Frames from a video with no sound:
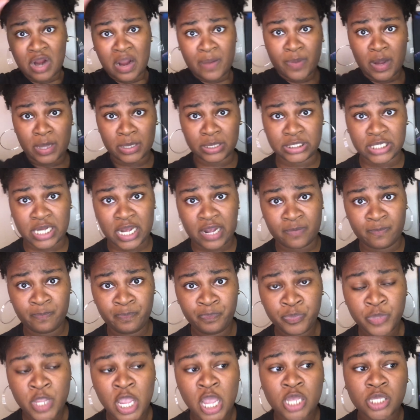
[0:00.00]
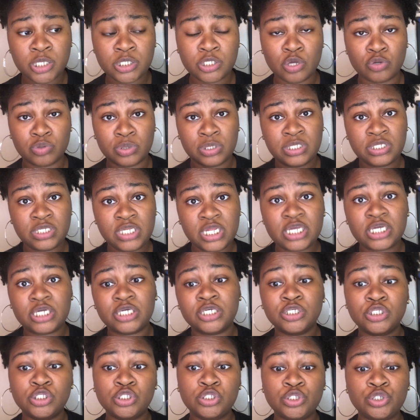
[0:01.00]
crap all the time. So stick
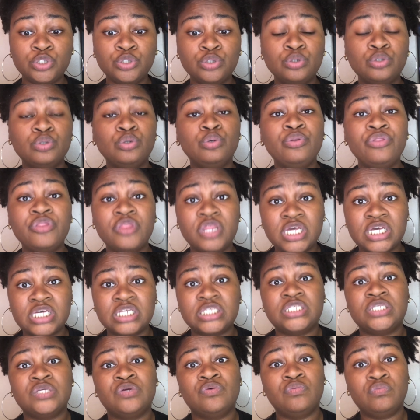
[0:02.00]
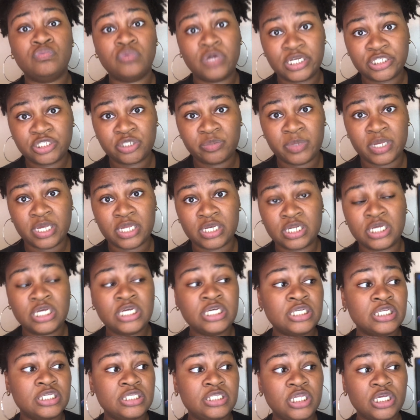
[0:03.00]
to this regimen.
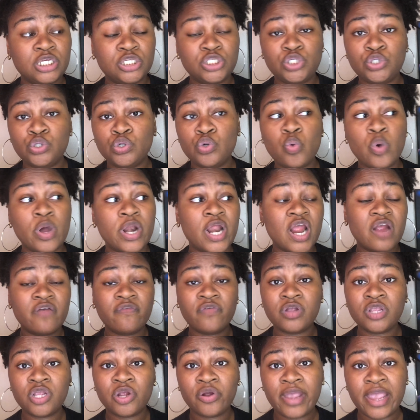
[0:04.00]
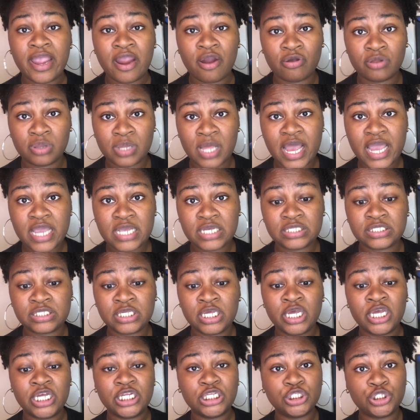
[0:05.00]
Stick to whatever your hair likes.
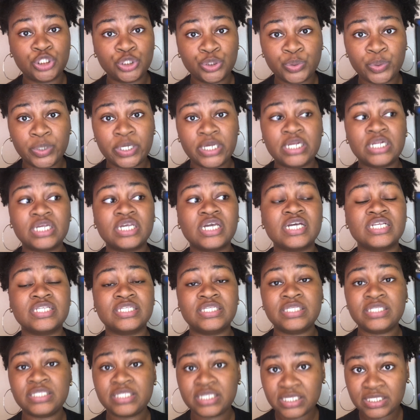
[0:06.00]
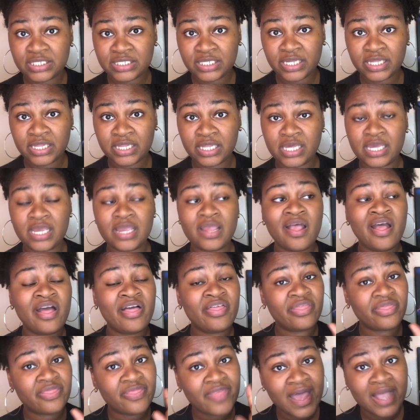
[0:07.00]
Do it consistently.
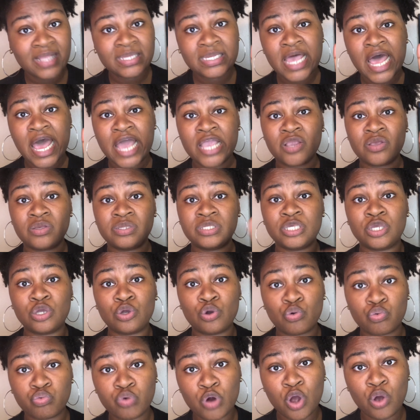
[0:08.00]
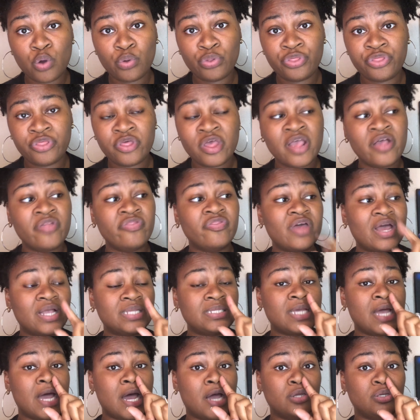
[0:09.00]
That's how you see growth.
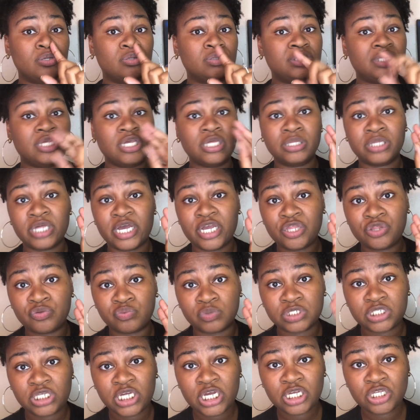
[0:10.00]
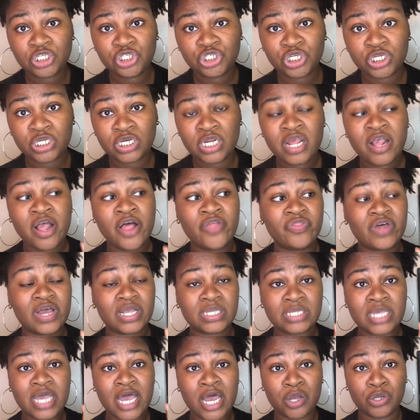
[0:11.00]
That's how you see length retention.
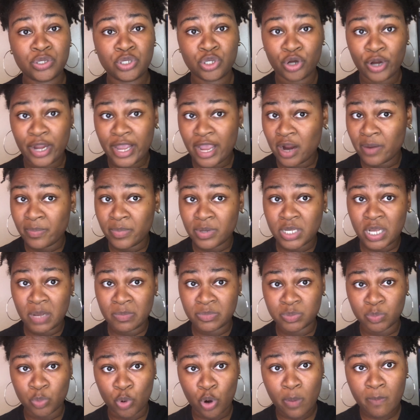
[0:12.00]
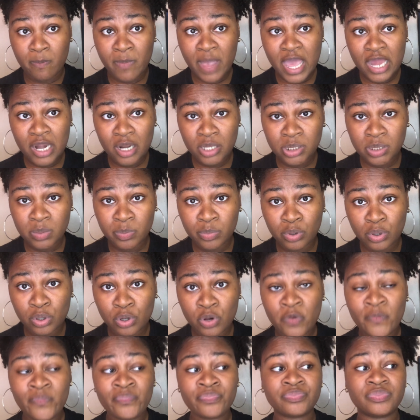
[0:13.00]
That's how your hair becomes more
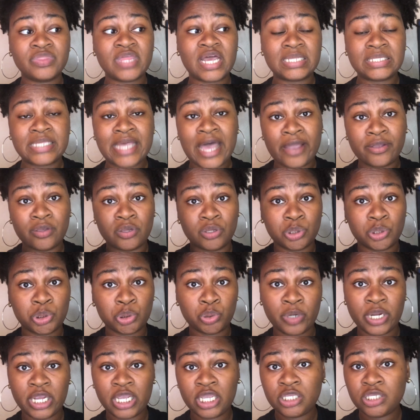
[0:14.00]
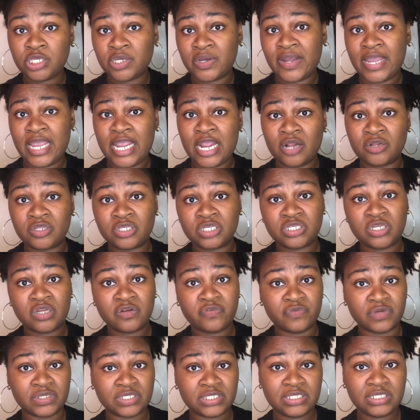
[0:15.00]
manageable. That's how you train your hair to different